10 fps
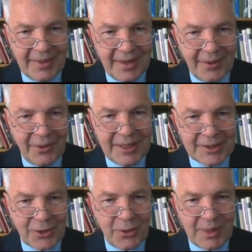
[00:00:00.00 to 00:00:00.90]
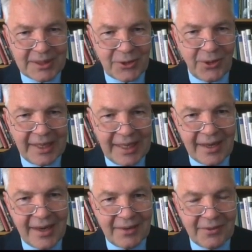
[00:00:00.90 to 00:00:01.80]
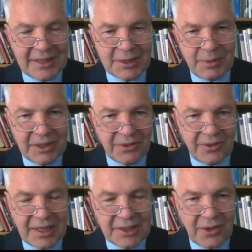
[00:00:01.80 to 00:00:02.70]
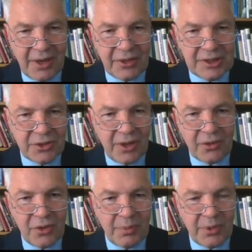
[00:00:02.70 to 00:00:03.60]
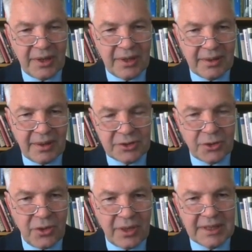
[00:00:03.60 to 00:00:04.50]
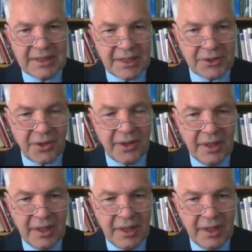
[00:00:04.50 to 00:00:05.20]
nowadays so much on IGAD, which has been the traditional regional cooperation organization,